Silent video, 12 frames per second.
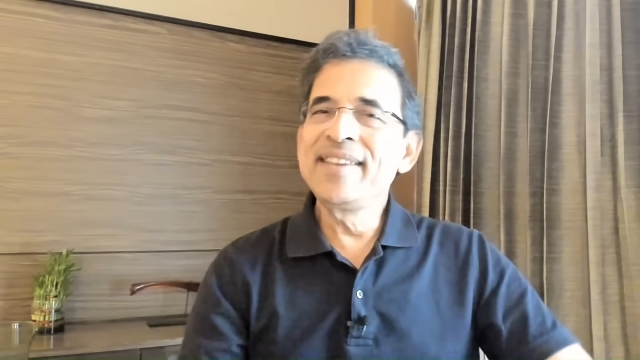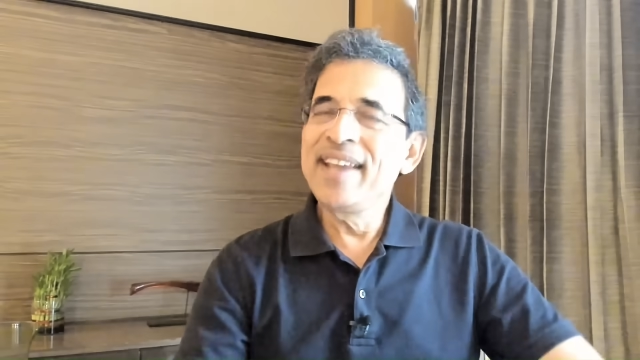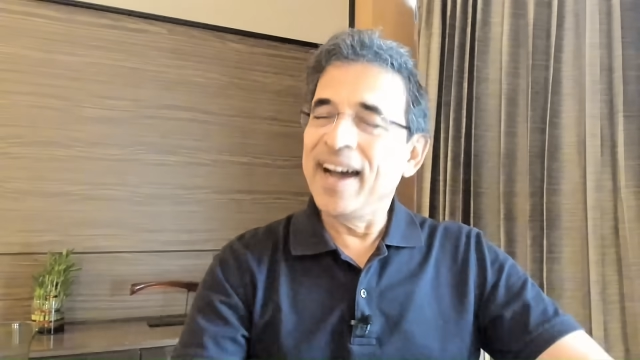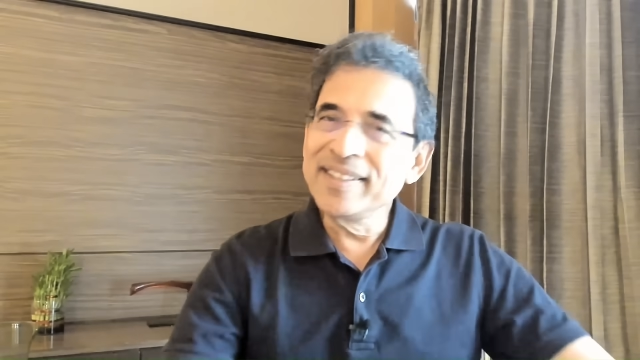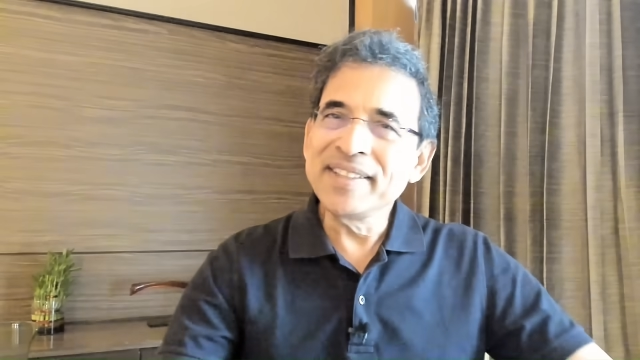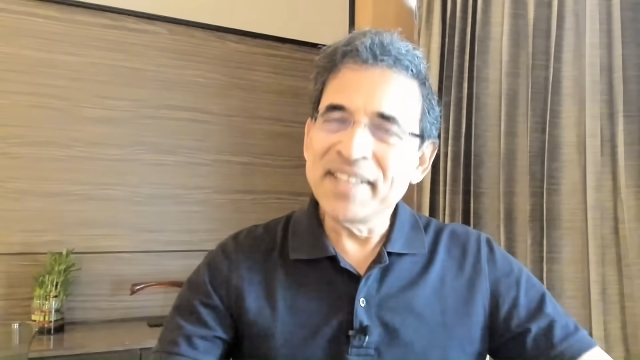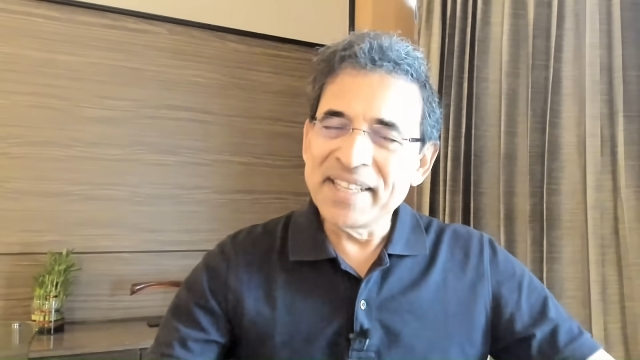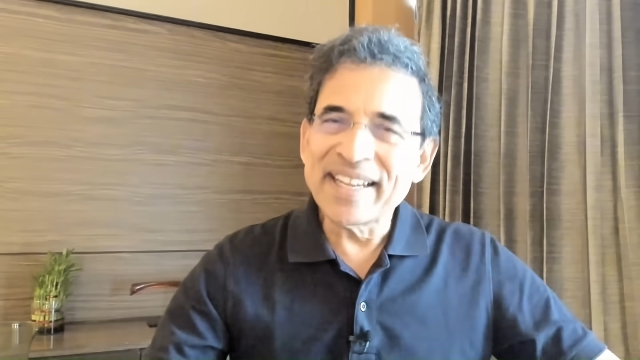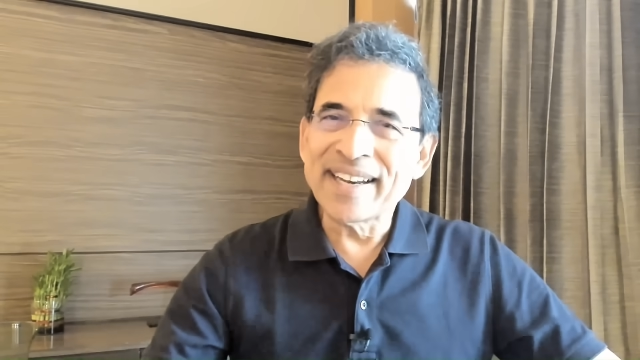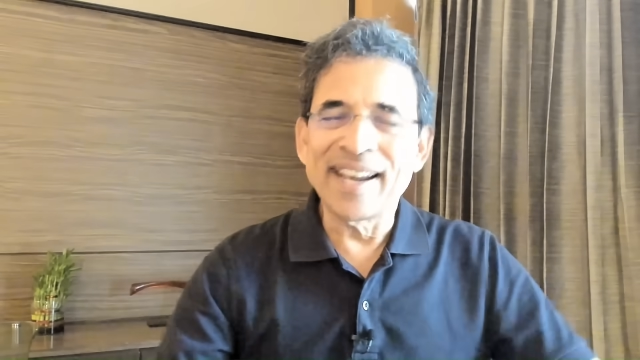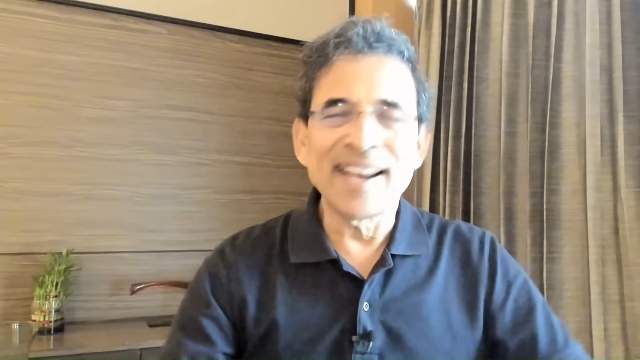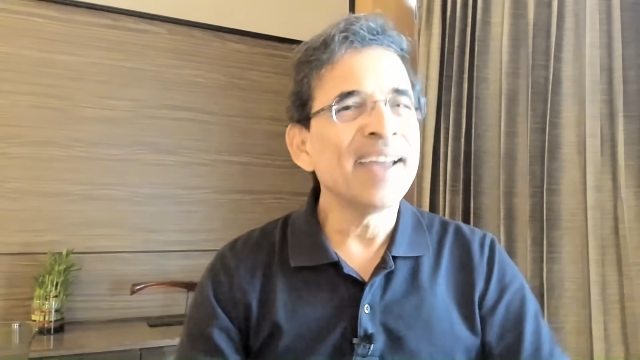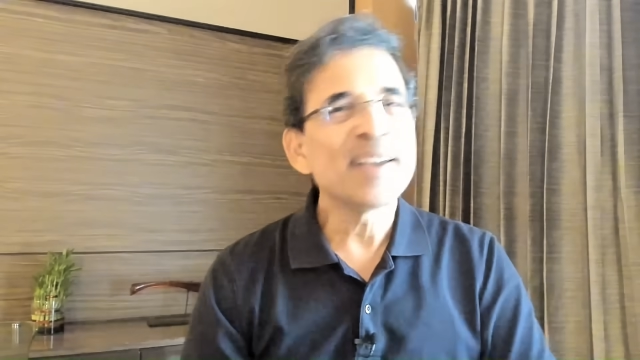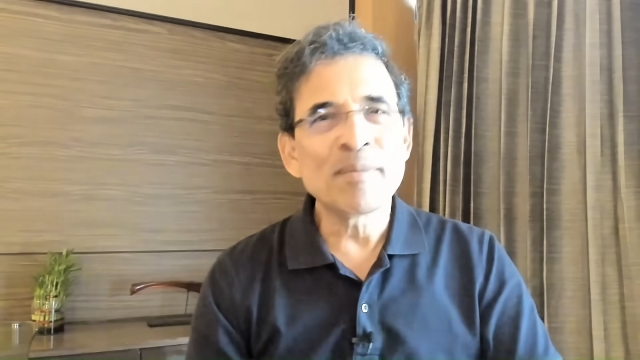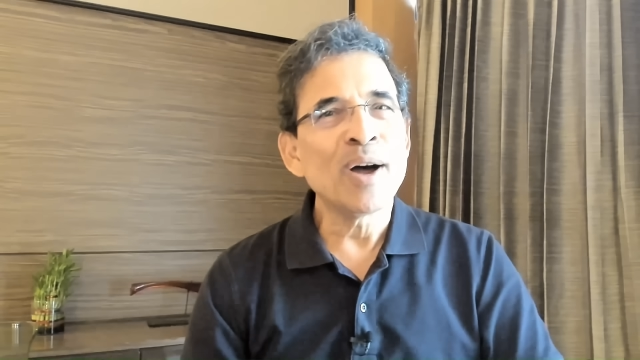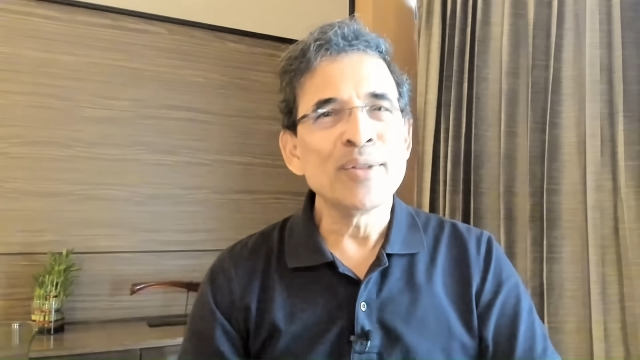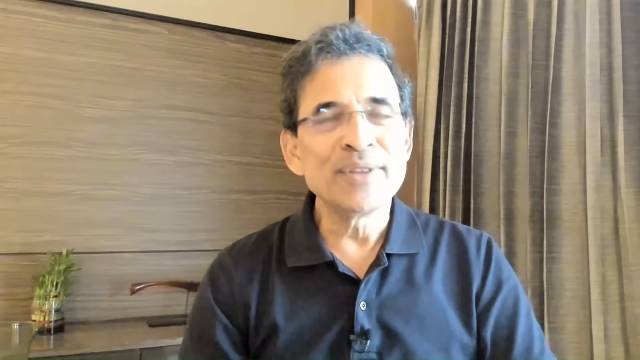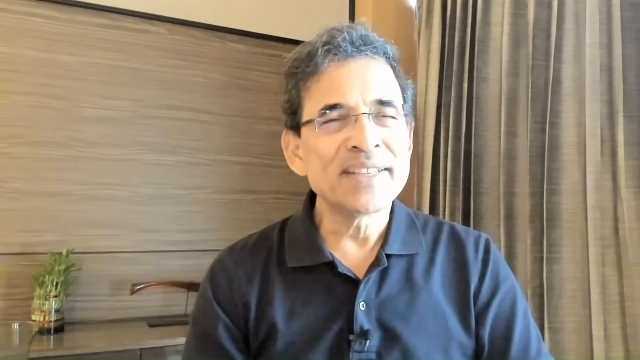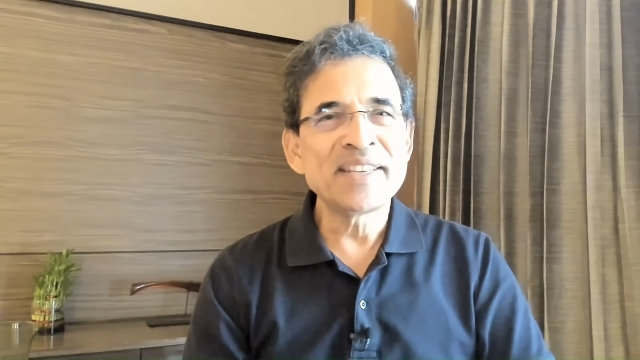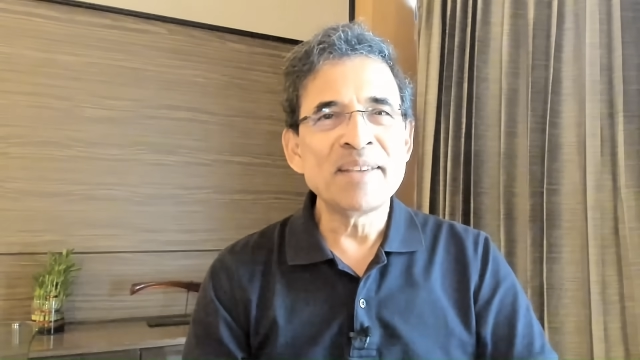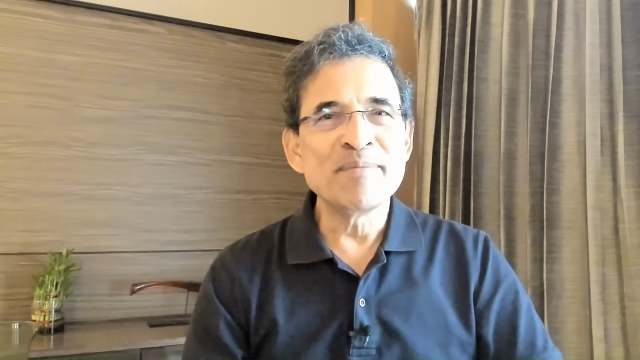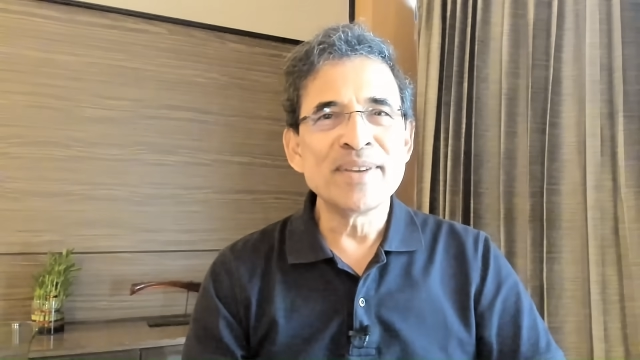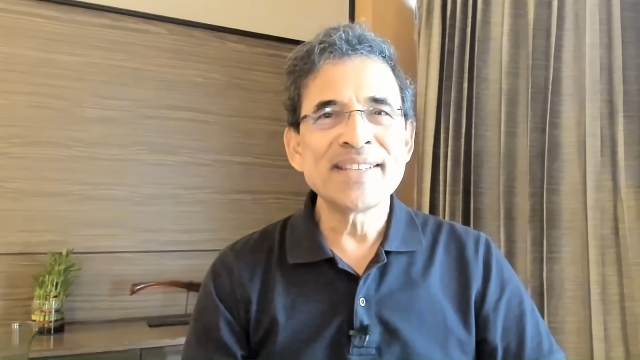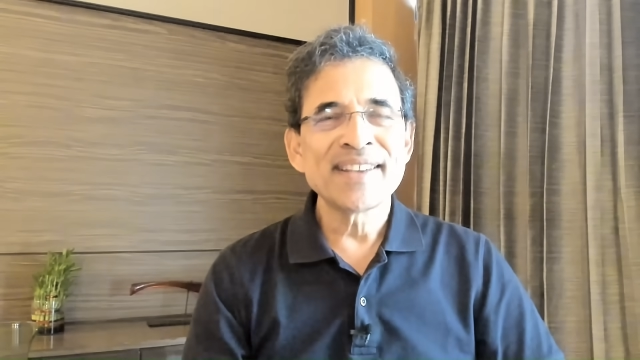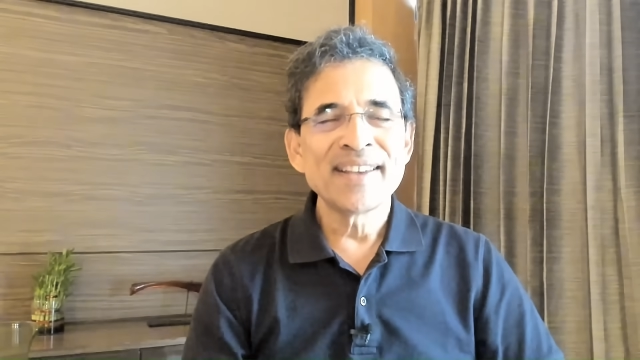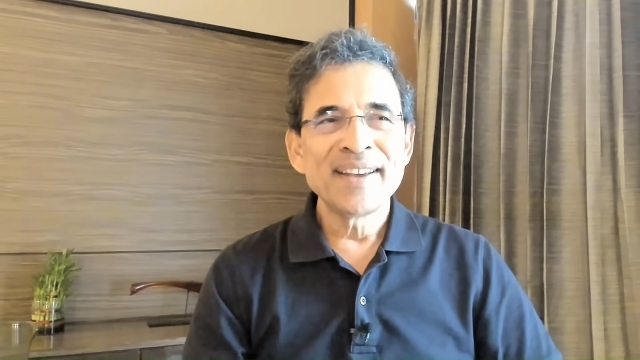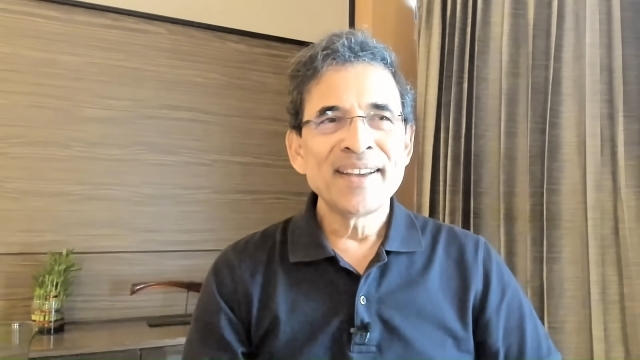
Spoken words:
the other thing that I like about this team is